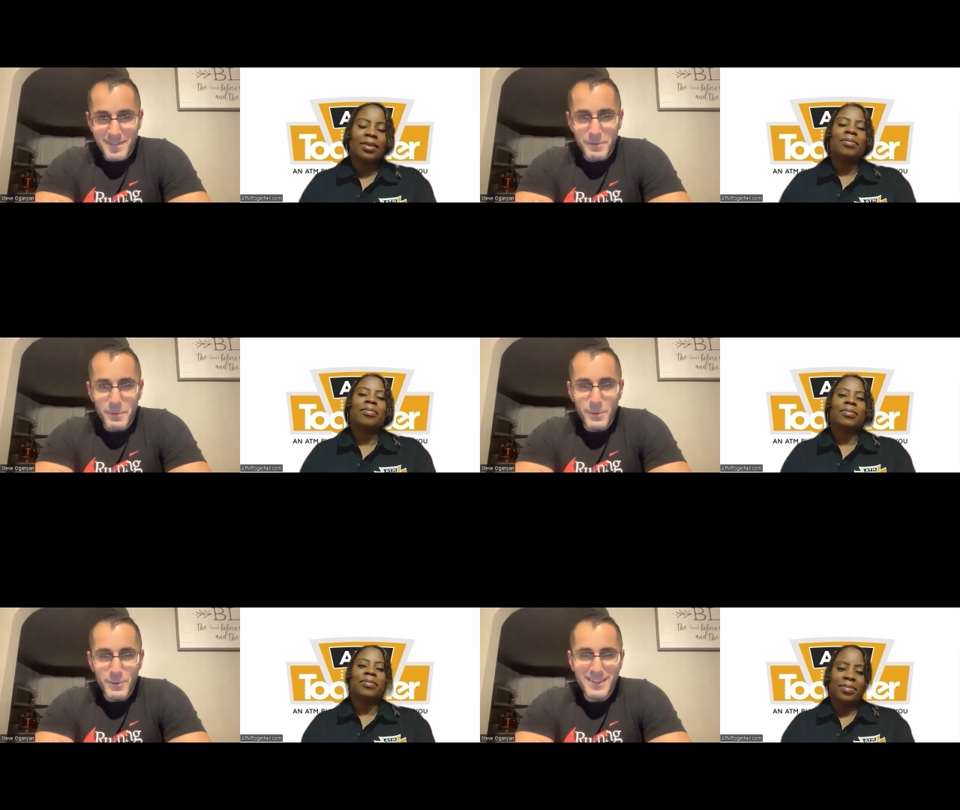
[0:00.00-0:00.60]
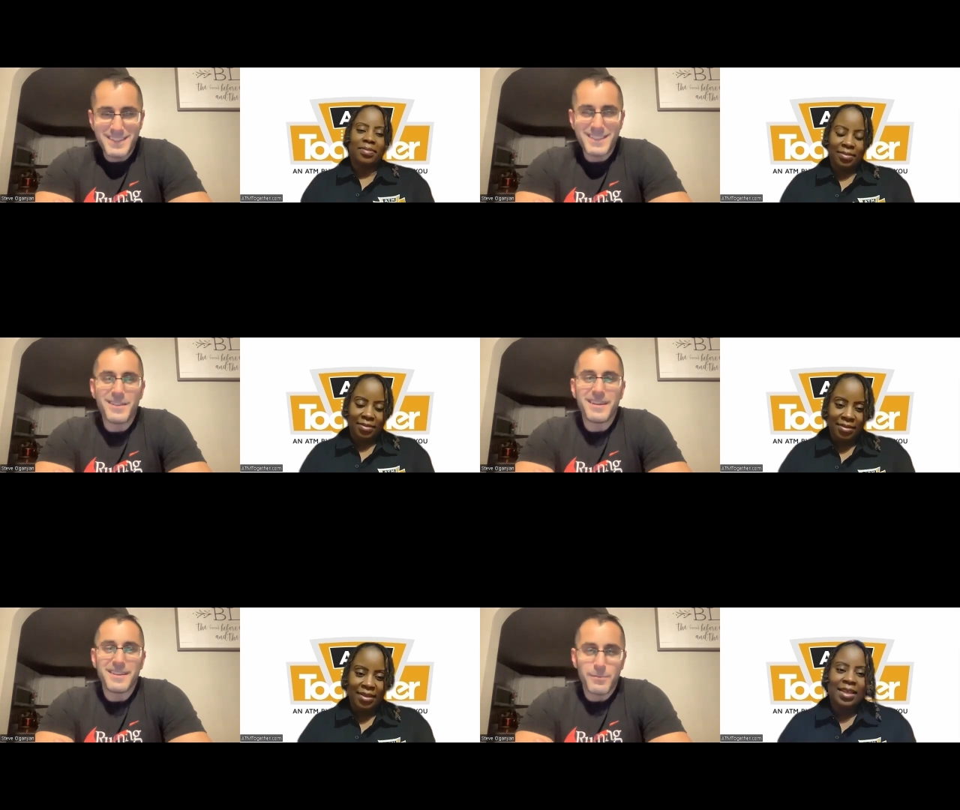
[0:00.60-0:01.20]
Speaker 1: the road until
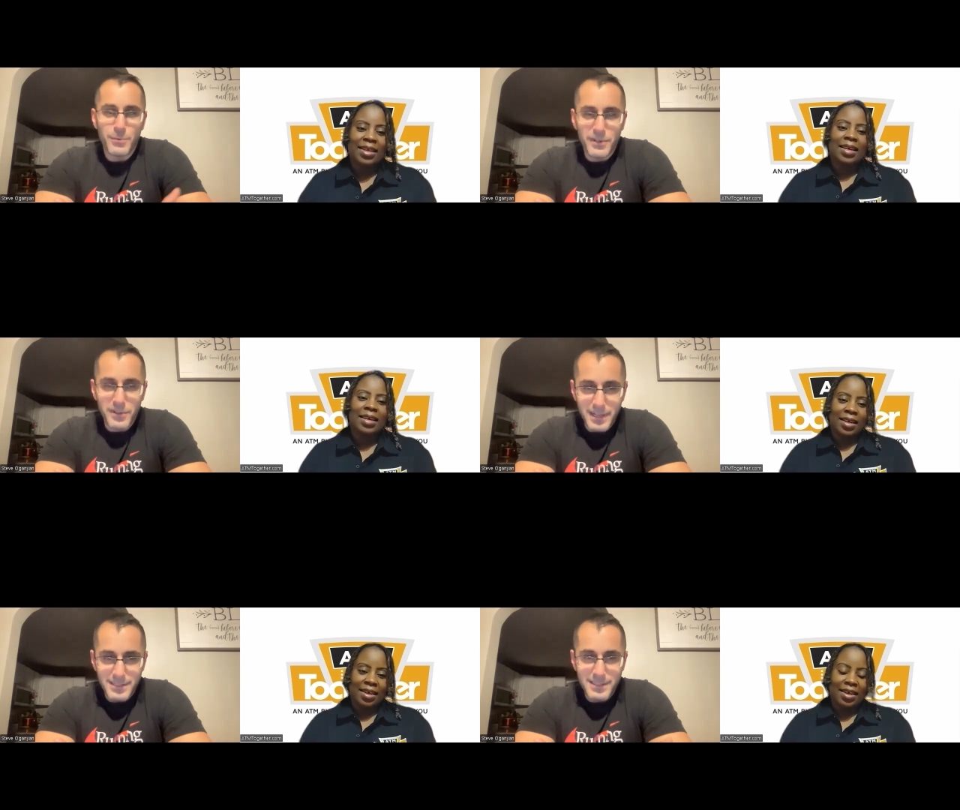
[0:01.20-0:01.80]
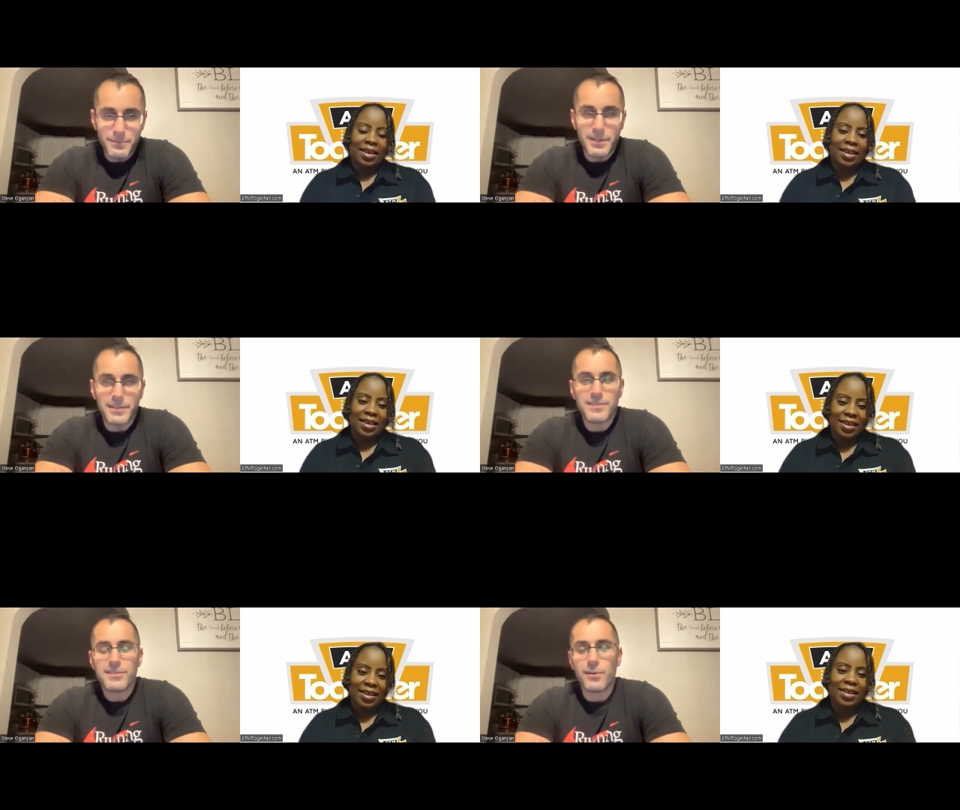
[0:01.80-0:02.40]
I realize it,
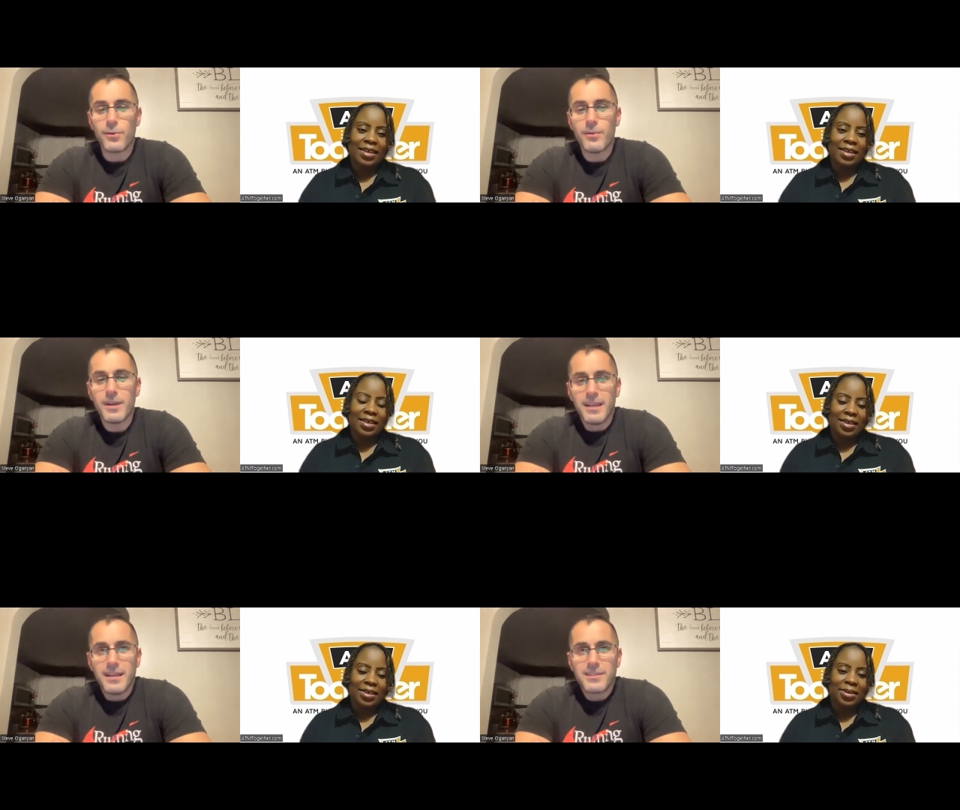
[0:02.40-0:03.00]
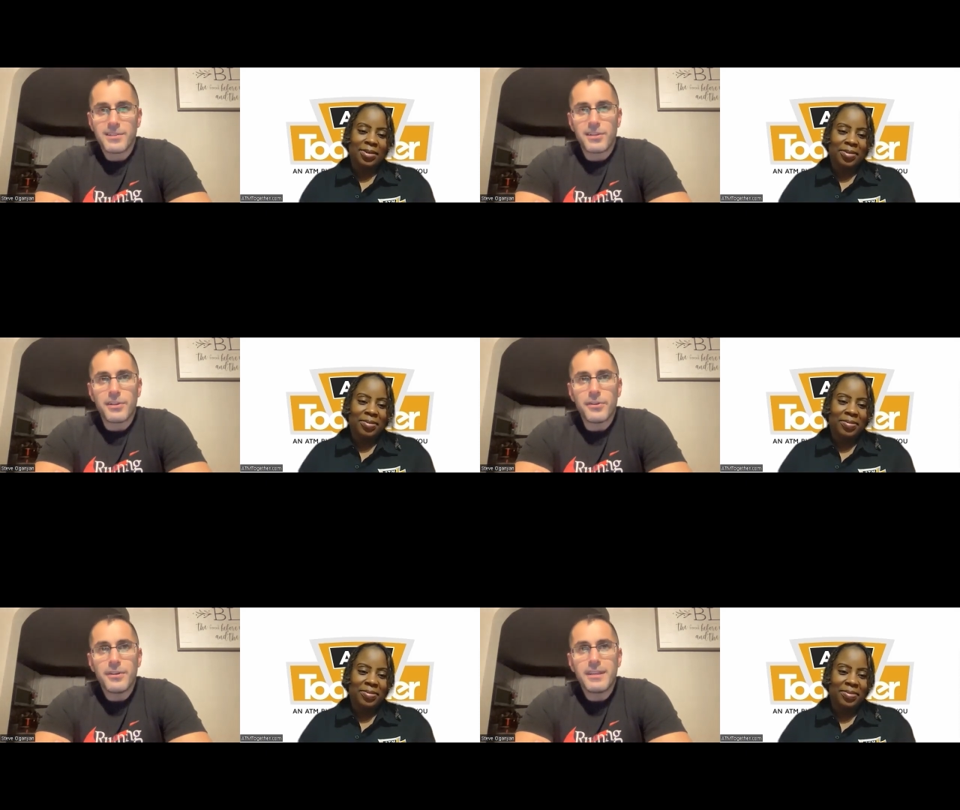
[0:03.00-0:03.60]
right? So
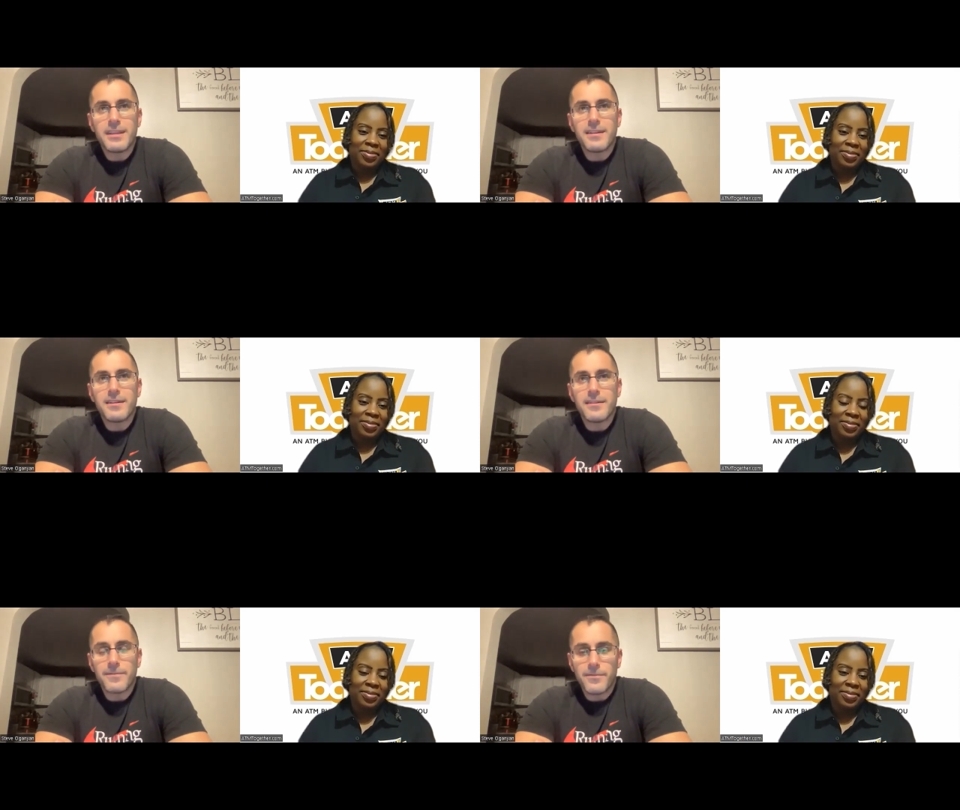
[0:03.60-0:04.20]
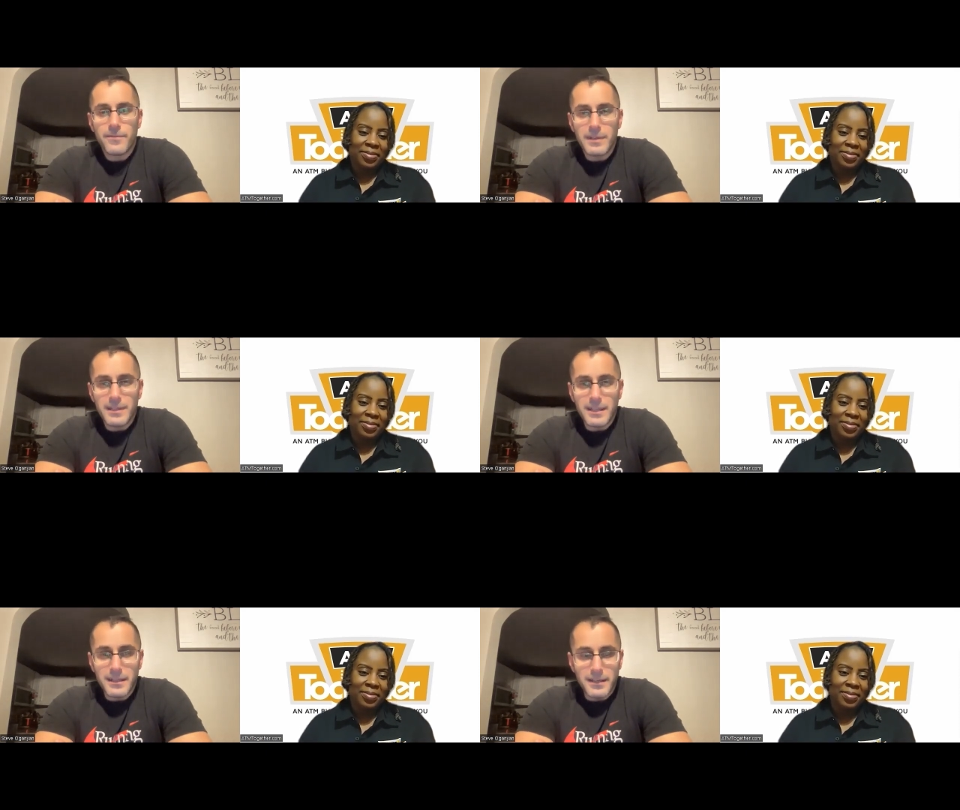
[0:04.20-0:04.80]
security and uh and
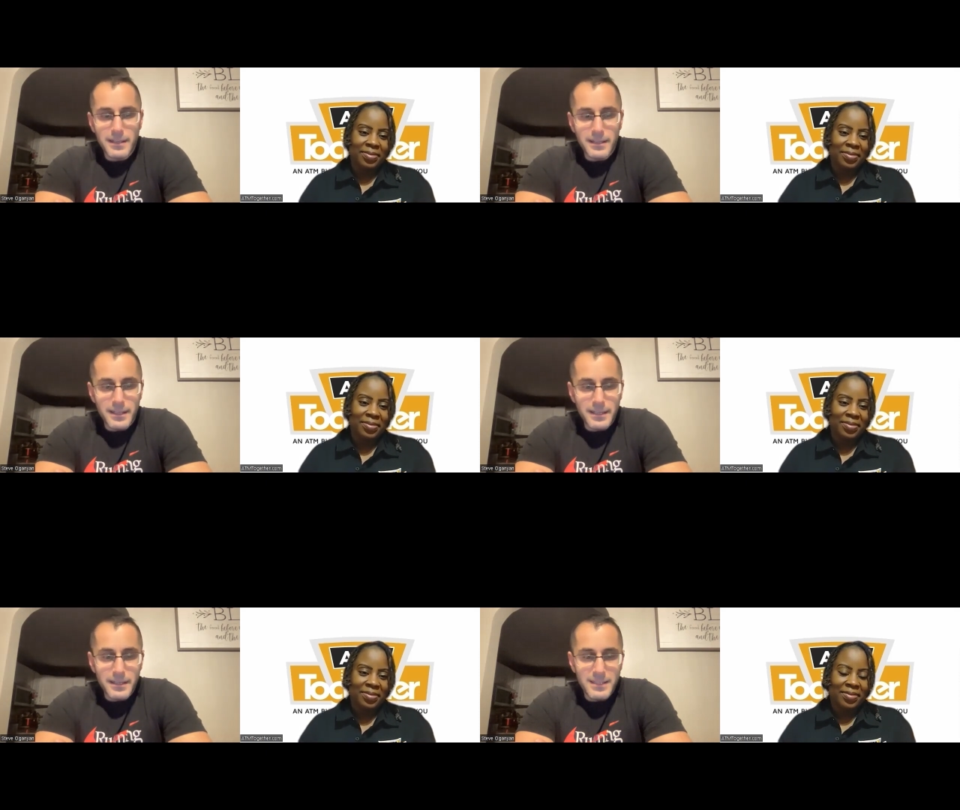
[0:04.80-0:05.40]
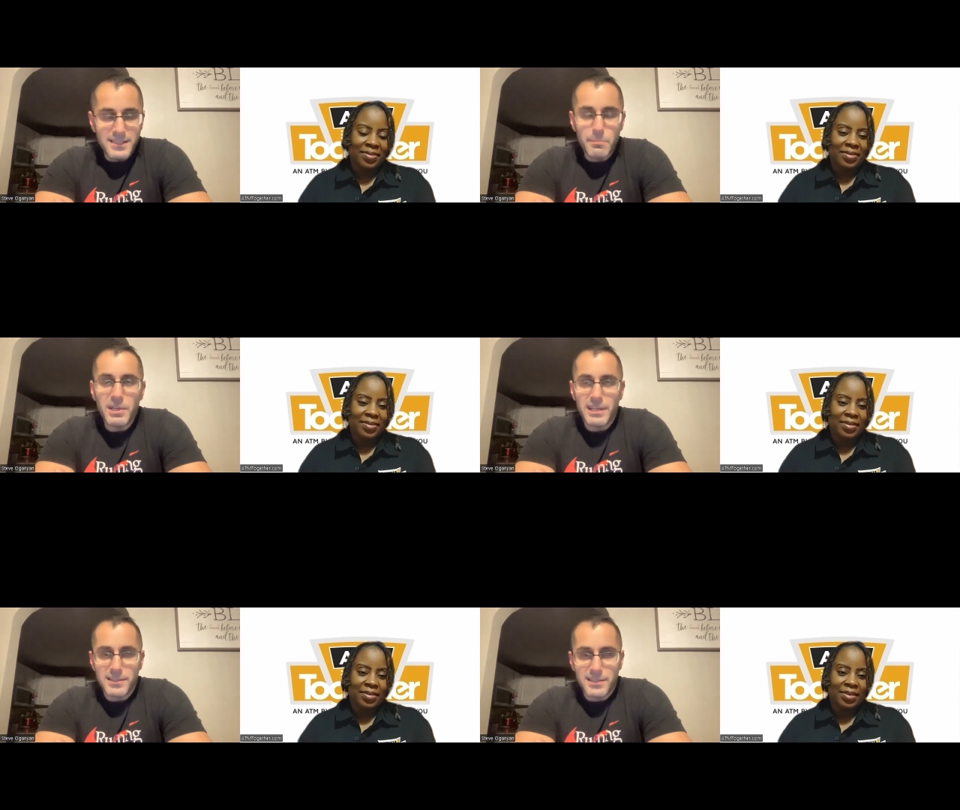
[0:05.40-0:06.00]
and, and is the
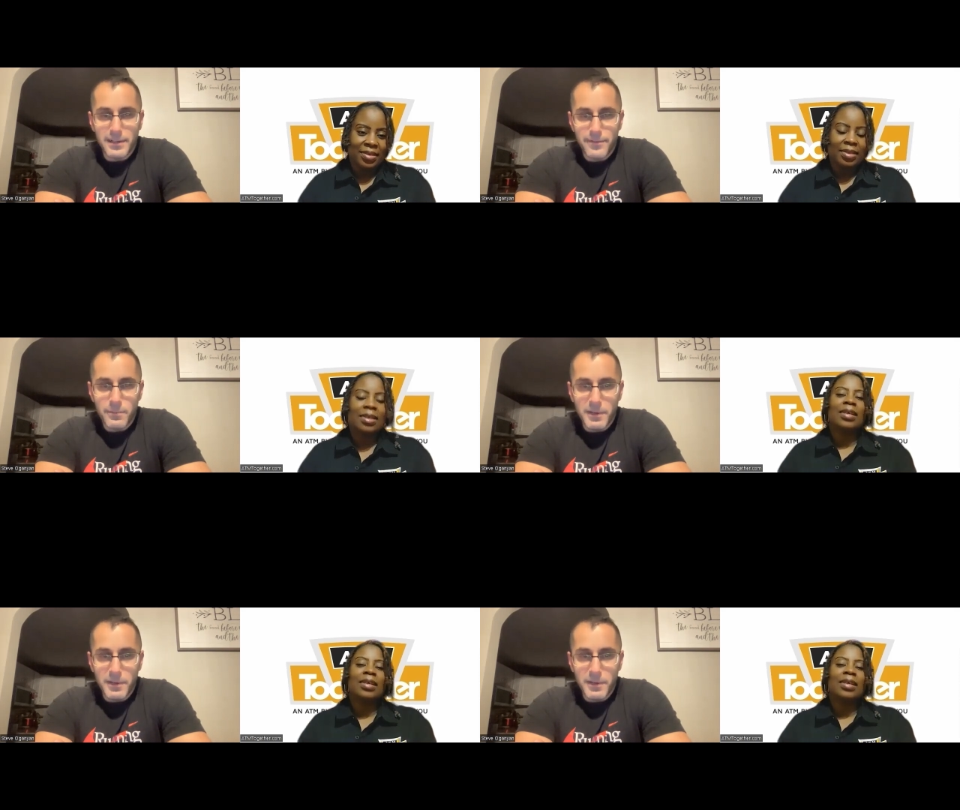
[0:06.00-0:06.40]
biggest thing for my